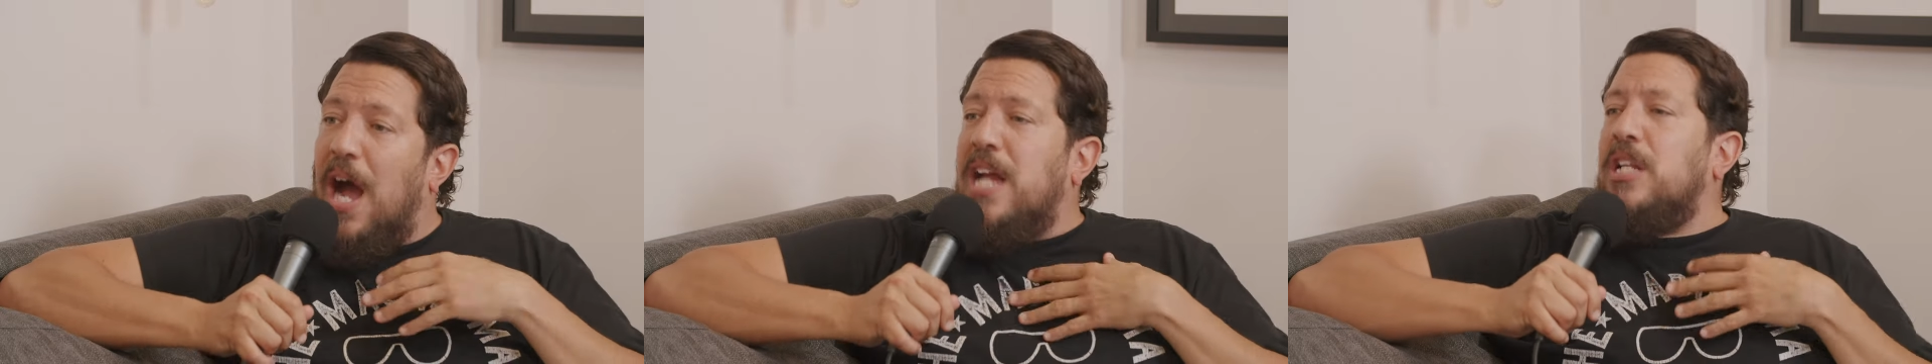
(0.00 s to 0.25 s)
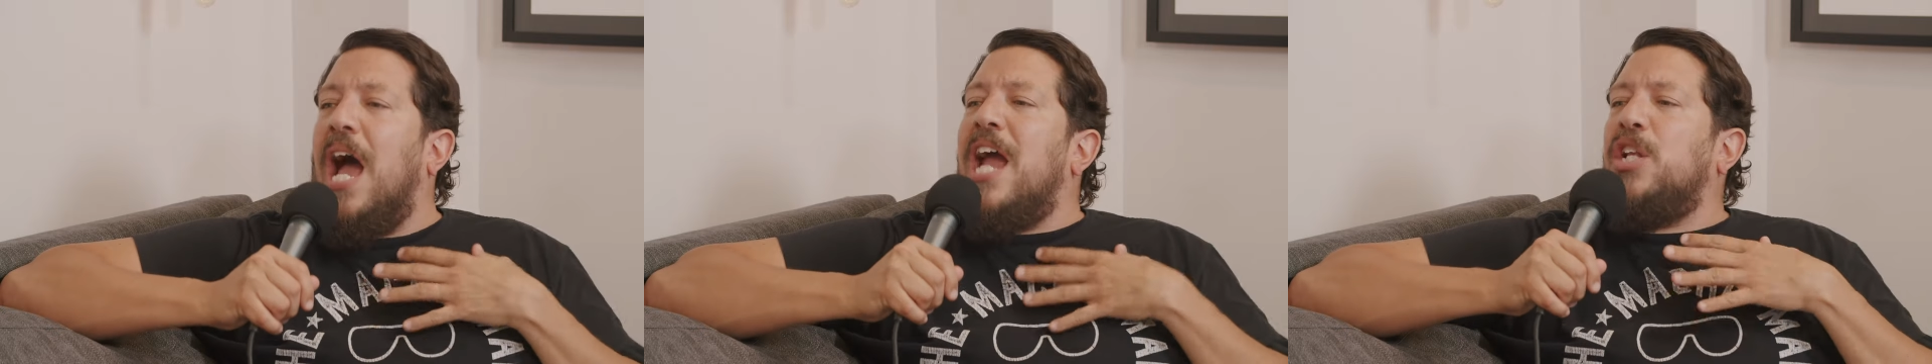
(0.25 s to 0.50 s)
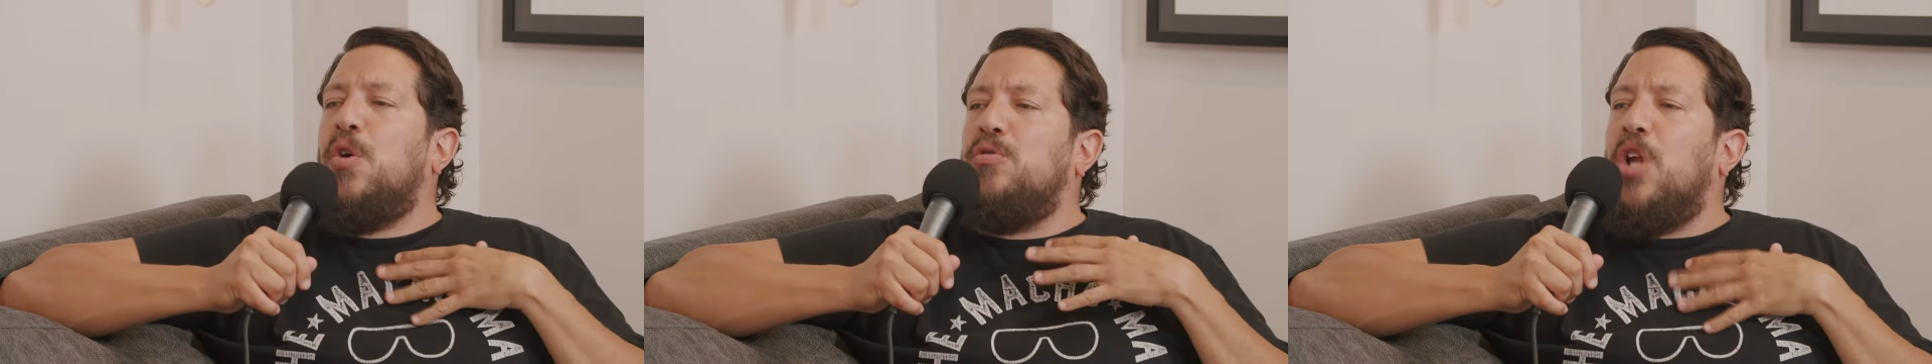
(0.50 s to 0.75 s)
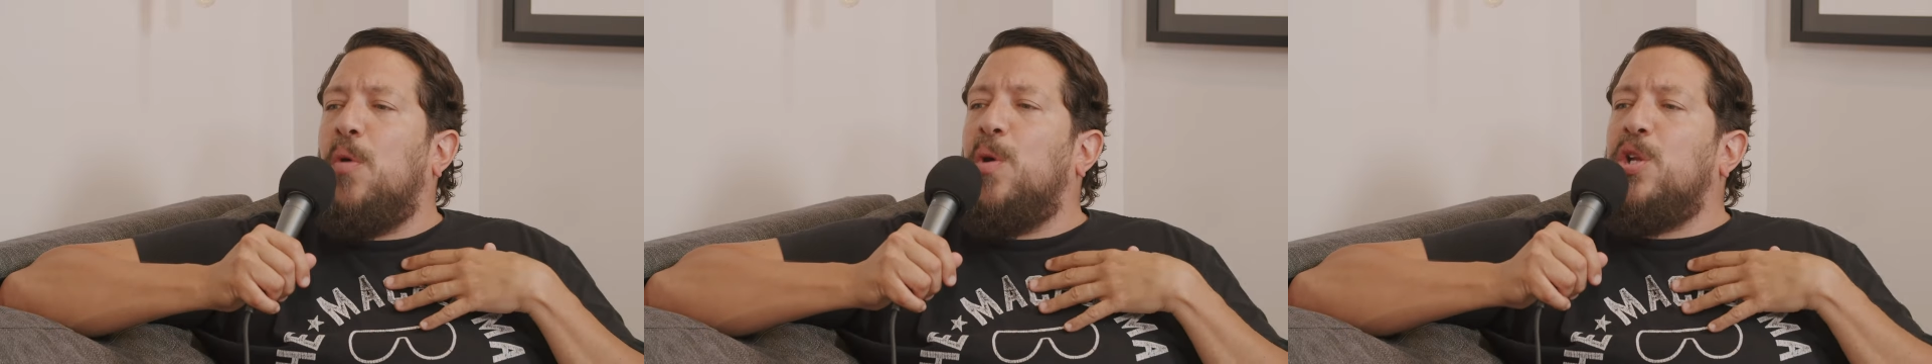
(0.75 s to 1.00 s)
I I know
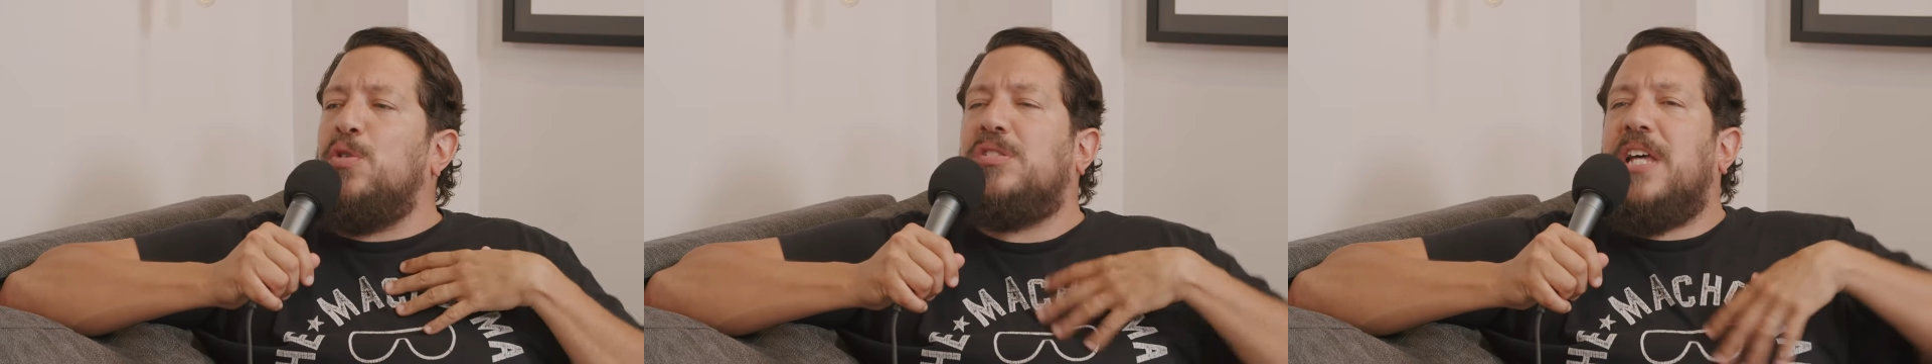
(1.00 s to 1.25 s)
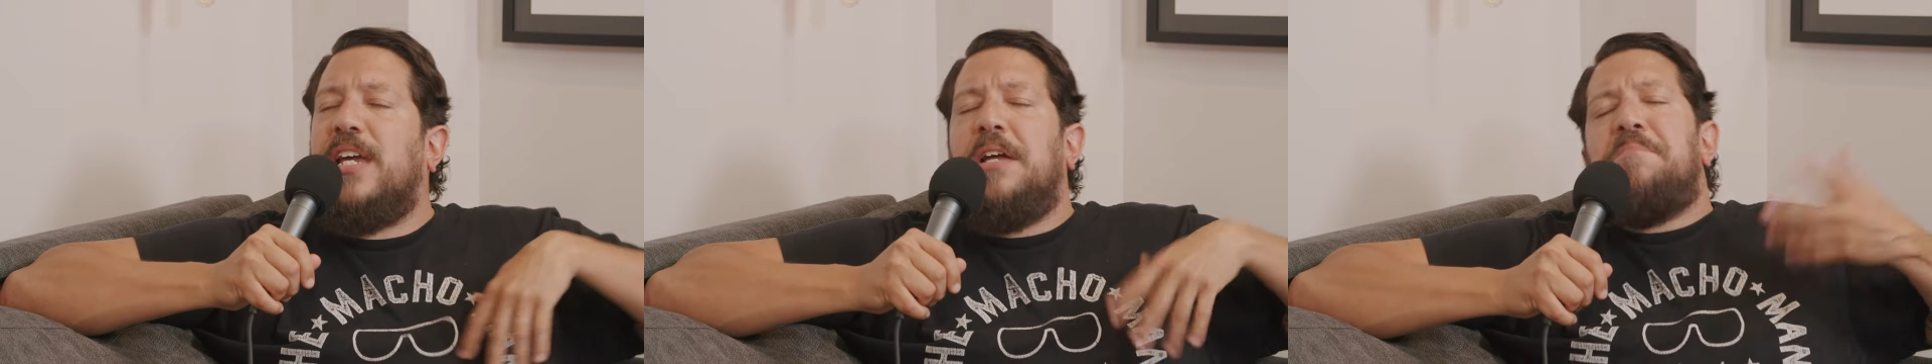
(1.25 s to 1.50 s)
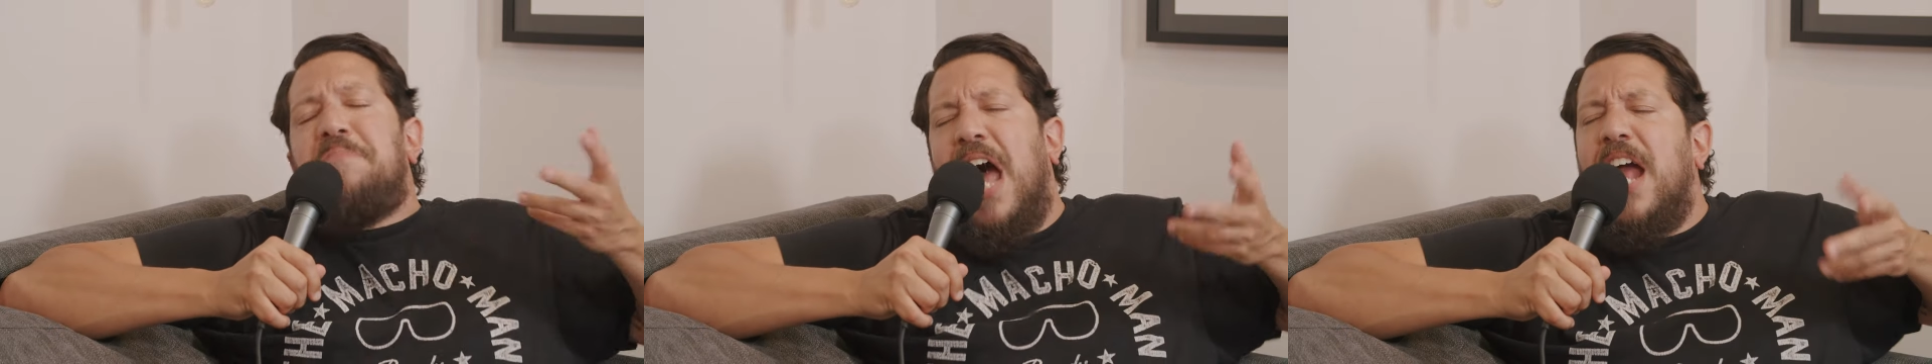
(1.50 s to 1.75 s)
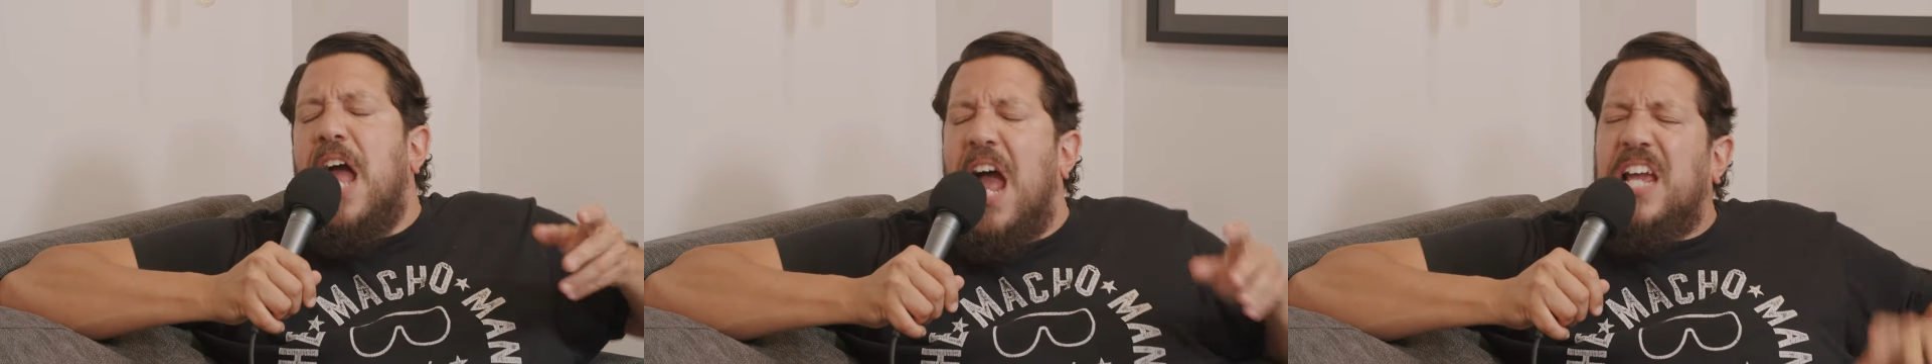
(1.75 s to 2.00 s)
no one who's like,
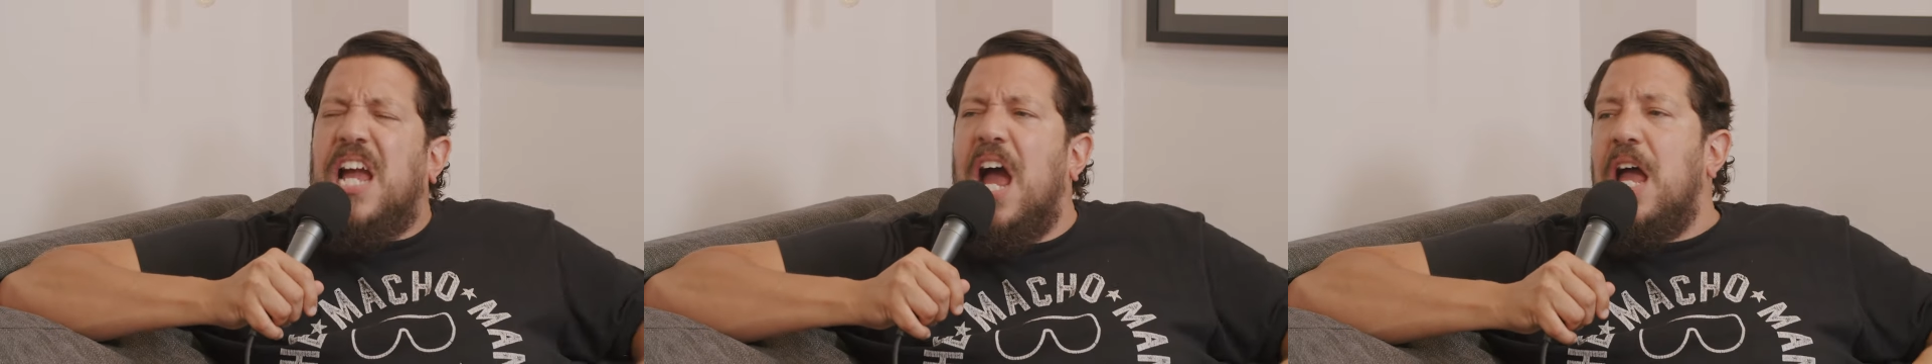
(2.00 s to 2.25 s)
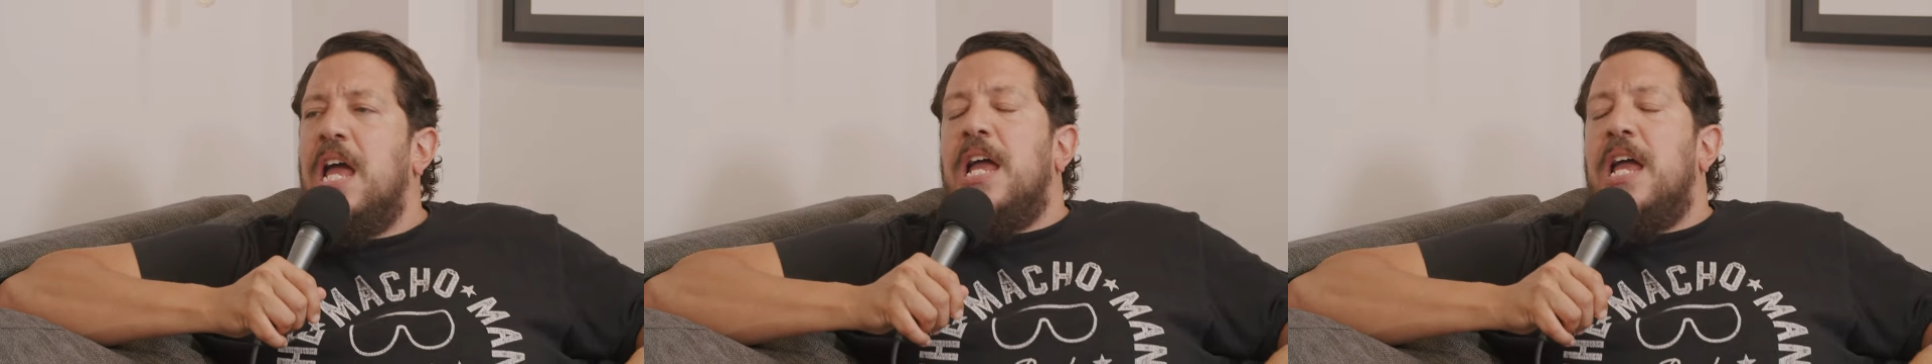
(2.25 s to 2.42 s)
I, I can't.